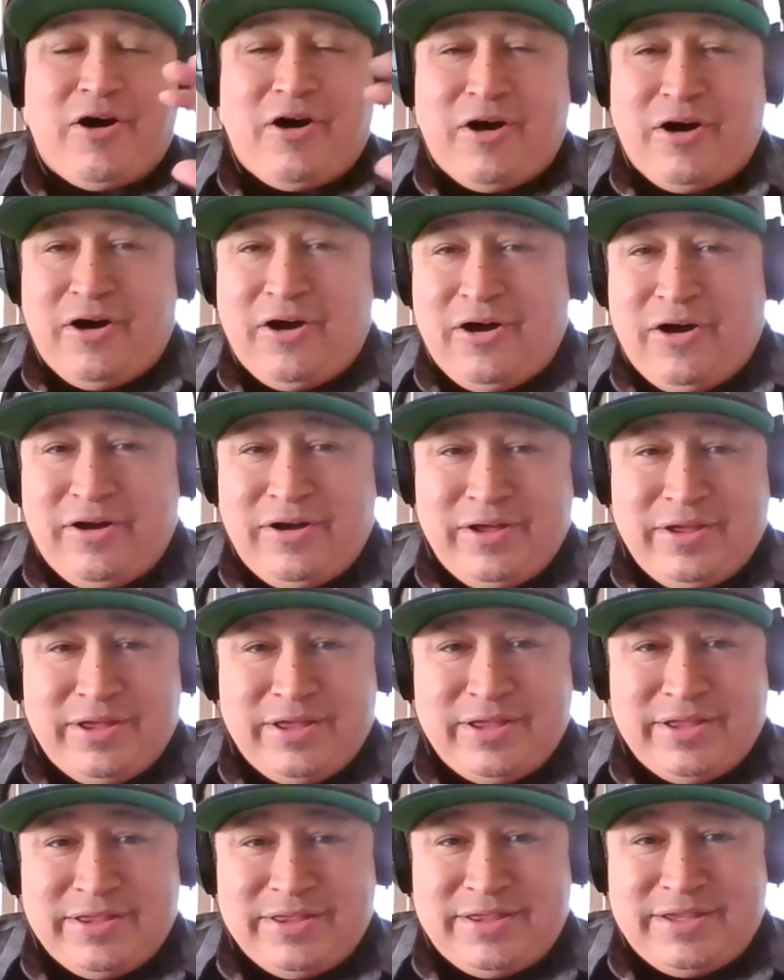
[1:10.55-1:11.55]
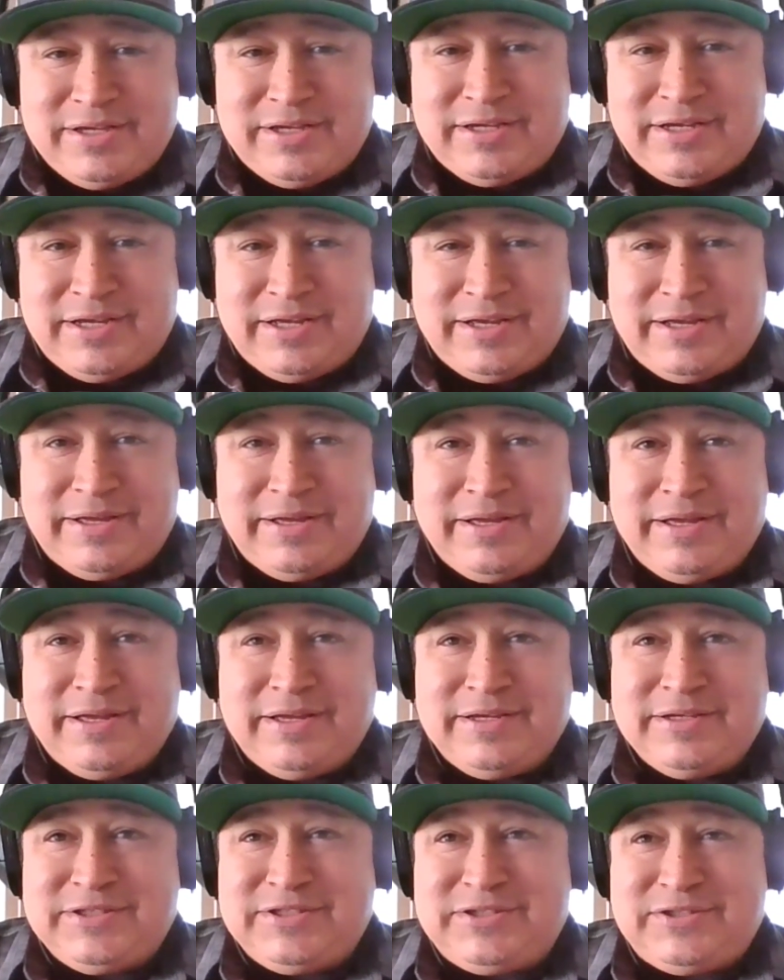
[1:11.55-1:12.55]
all the
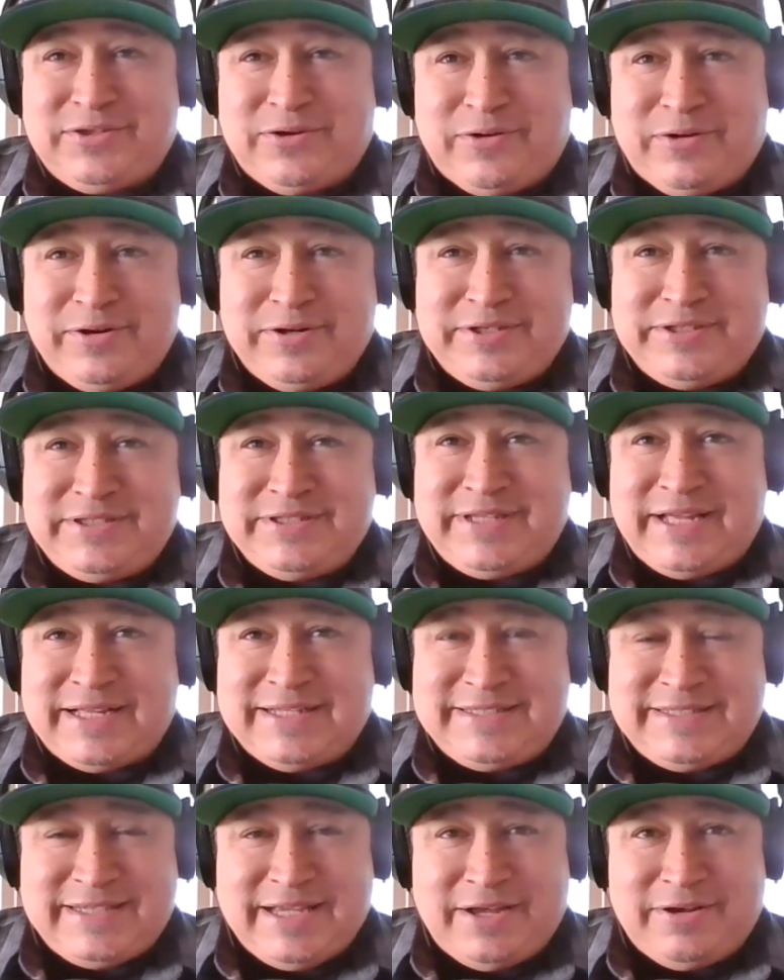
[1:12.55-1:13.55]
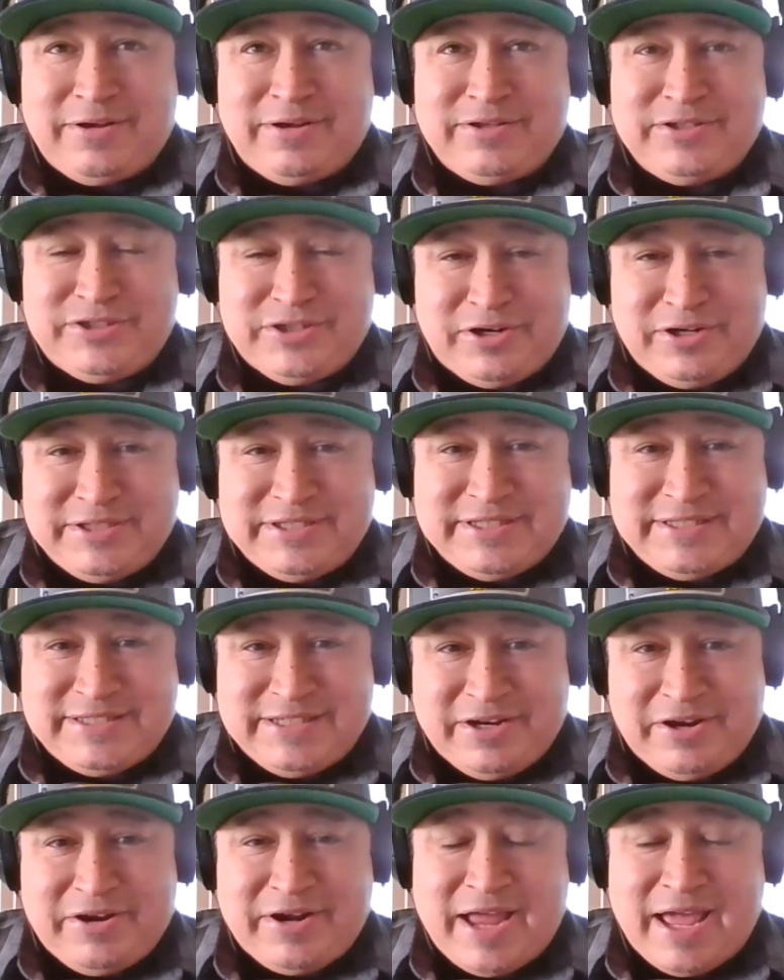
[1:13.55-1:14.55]
stores that sell
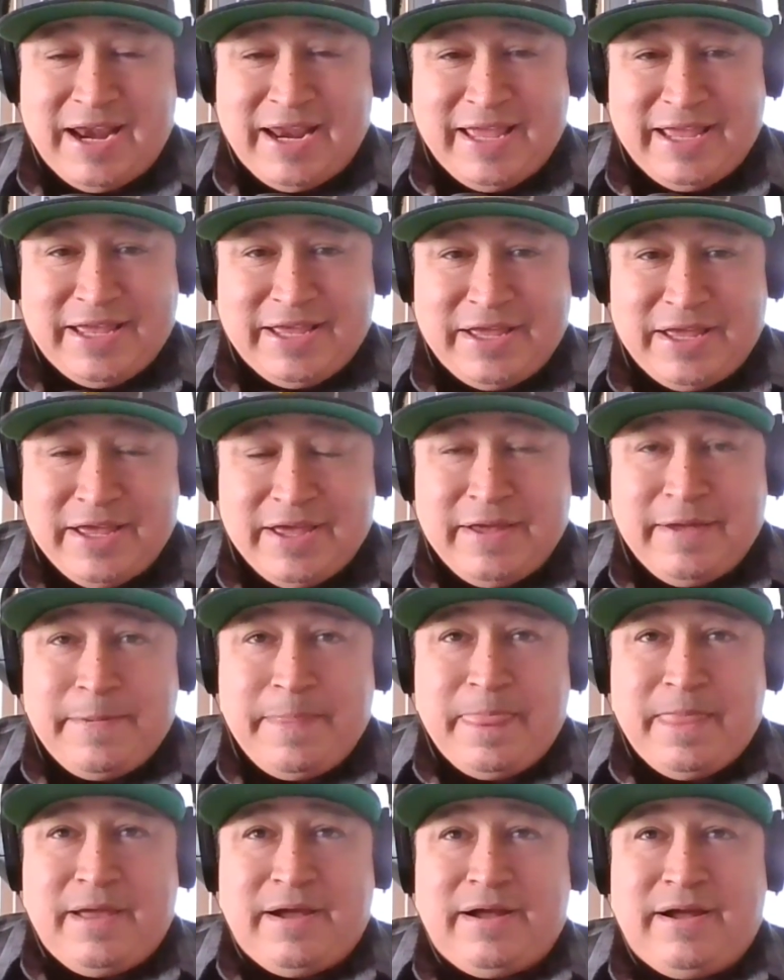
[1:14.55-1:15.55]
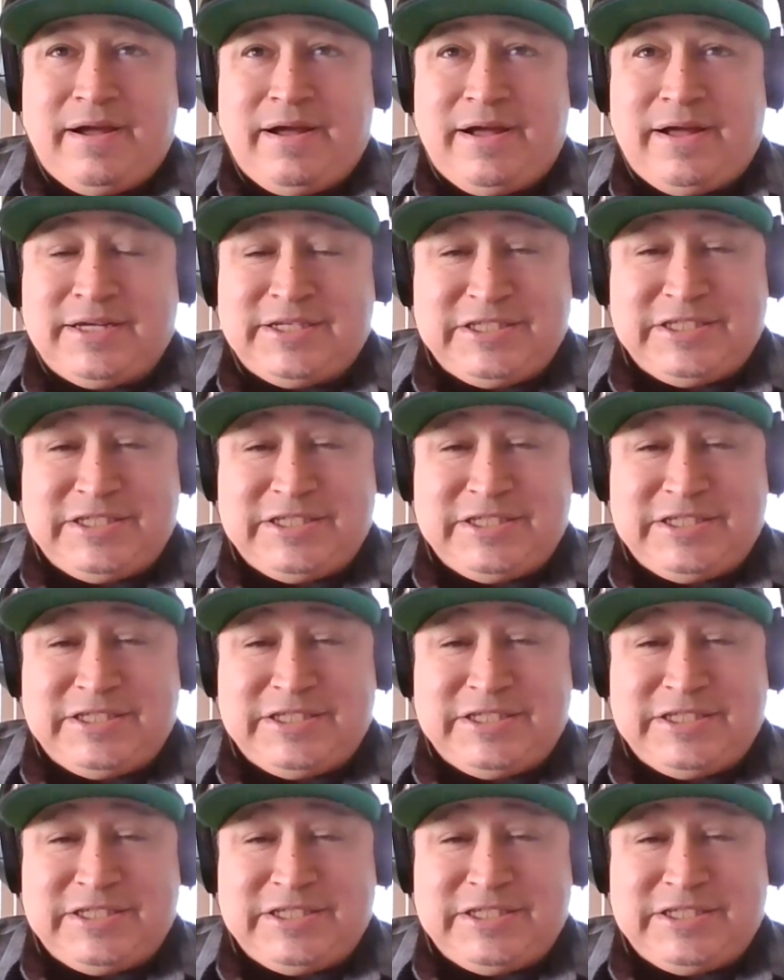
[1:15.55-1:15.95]
jerseys here in LA.